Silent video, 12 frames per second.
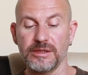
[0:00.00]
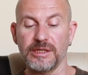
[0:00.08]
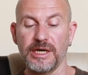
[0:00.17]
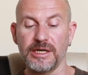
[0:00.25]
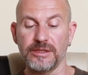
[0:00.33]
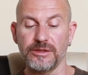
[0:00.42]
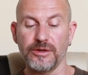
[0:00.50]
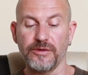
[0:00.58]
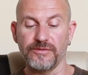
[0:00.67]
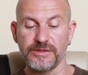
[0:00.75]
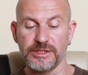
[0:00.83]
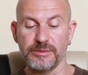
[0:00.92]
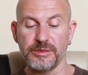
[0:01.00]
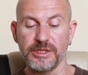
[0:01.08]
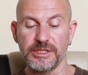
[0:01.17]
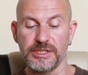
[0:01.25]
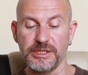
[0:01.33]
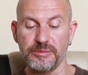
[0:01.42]
than of
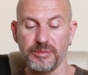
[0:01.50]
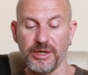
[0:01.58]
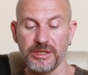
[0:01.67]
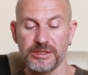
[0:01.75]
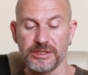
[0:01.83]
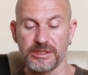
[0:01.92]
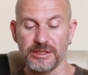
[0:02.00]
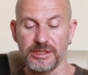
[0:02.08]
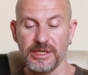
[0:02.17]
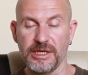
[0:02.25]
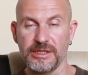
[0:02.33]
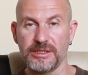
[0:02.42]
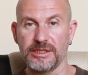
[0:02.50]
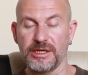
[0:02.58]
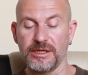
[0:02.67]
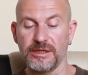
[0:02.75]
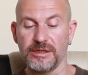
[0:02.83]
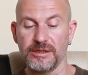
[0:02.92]
similar teapots
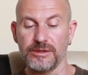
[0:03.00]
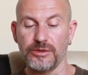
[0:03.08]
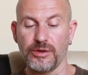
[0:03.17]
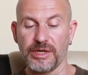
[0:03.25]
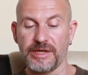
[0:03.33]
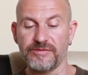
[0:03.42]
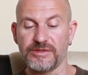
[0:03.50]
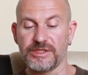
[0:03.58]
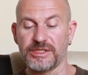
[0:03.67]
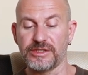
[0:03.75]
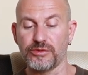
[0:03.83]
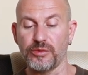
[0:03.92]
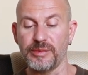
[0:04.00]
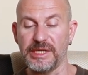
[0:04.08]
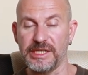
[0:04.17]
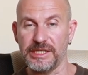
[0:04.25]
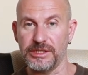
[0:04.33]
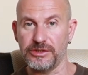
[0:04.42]
that don't have so
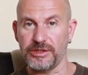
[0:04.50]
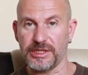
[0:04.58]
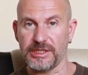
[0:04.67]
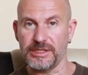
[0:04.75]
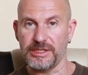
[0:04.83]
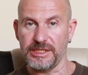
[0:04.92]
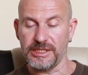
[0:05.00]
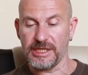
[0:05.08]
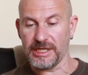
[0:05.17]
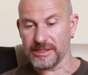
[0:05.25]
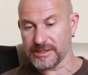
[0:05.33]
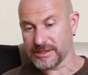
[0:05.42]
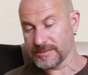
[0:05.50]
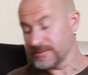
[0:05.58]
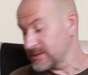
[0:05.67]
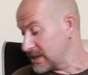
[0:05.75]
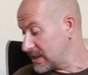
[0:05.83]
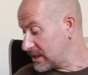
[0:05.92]
many intricate details.
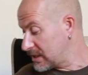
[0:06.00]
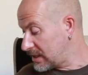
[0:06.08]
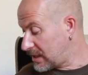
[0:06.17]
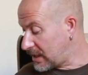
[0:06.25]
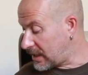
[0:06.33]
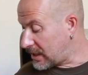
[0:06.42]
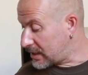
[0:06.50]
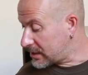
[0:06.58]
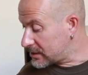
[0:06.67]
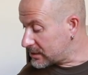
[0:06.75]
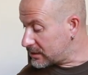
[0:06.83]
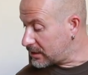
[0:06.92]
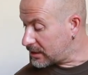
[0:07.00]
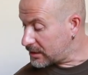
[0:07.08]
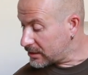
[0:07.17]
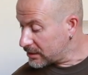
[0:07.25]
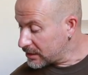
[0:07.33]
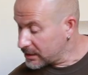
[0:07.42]
And
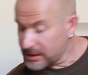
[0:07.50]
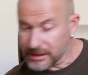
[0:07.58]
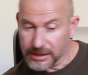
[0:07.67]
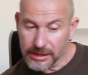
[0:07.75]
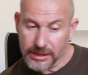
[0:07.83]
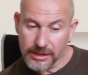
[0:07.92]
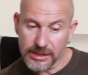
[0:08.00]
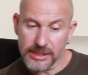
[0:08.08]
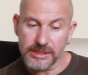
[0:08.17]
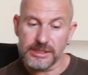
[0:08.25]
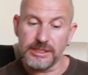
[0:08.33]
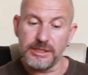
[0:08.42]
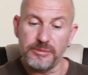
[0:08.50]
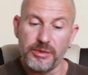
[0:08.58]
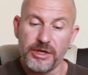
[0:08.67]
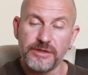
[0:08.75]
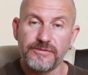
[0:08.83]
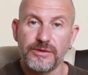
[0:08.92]
this
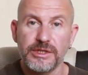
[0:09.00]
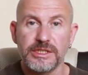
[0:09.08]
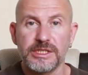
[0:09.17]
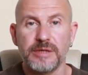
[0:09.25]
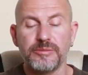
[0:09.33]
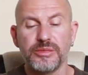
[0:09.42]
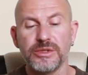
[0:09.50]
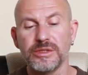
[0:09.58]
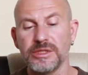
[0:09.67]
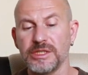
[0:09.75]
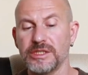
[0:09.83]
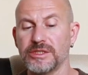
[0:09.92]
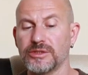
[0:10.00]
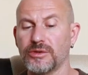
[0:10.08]
teapot, for example, is